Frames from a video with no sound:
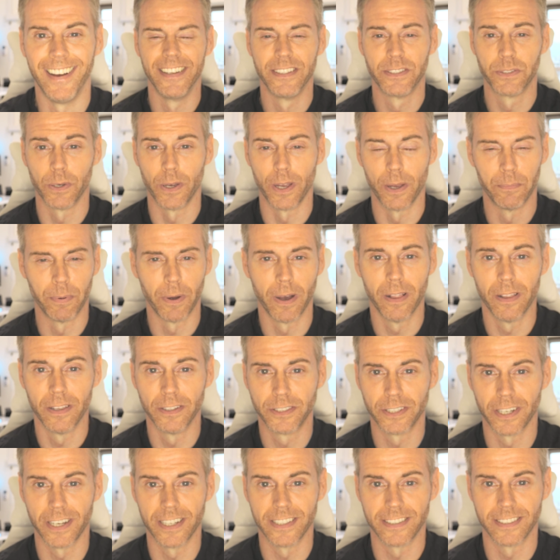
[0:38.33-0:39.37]
So I
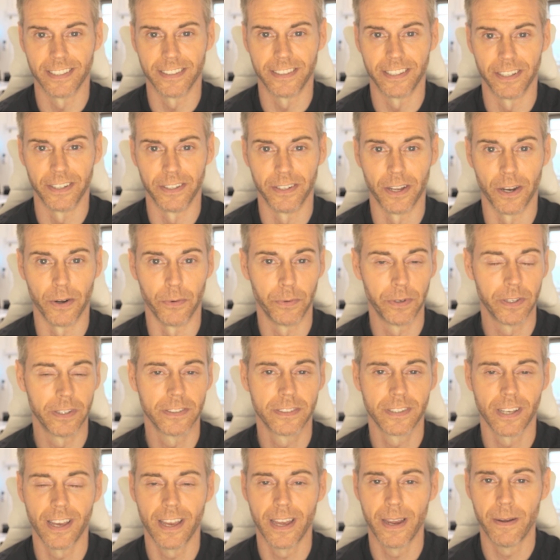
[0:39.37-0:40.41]
apologize that they're not real
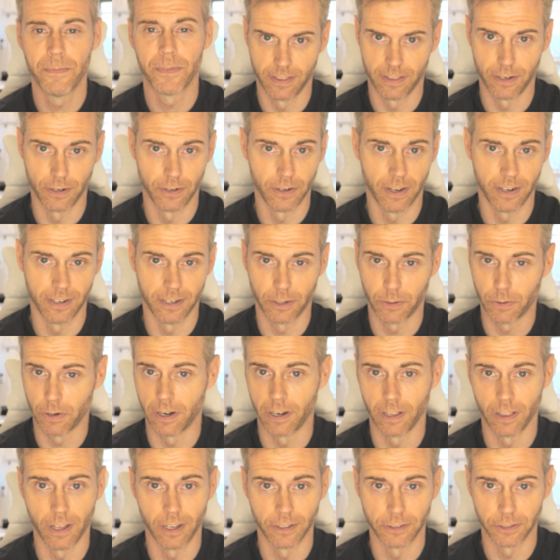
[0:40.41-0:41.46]
time, they're not in
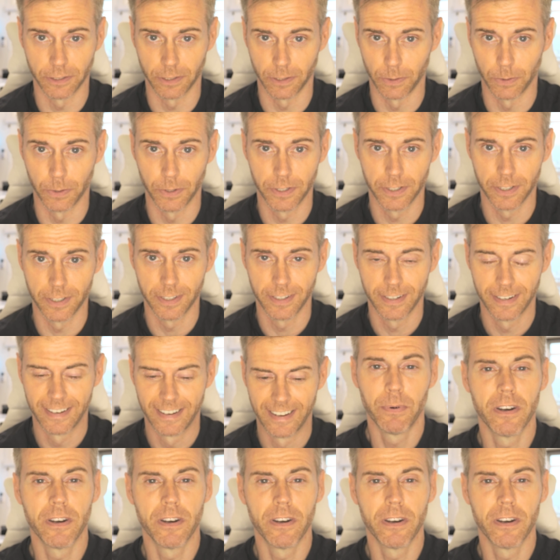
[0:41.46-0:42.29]
chronological order,